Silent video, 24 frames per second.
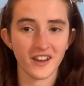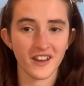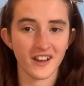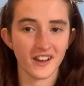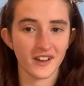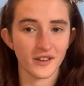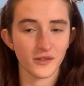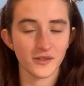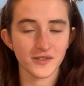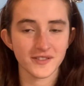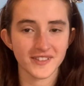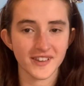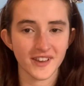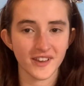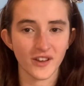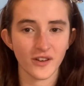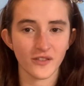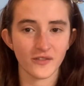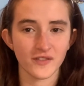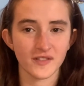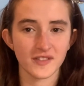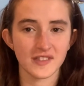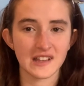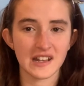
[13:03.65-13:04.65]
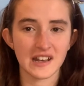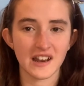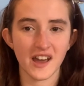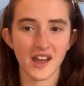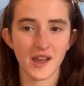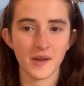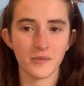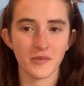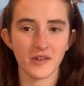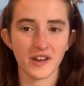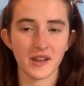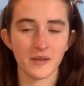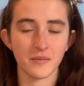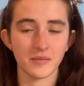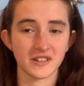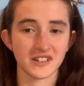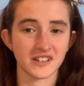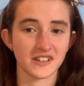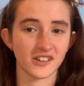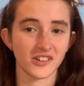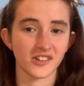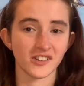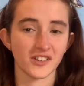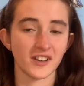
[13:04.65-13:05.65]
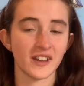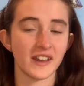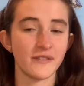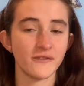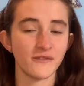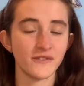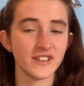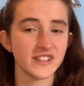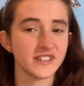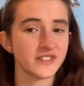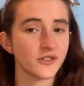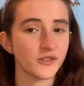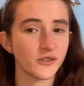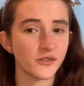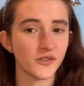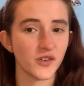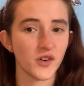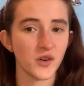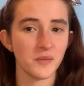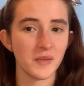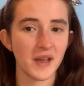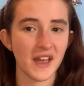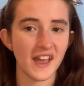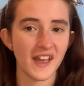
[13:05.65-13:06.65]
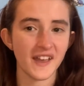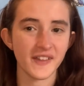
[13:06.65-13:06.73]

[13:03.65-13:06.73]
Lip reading: I also got from the library, but I got in physical format,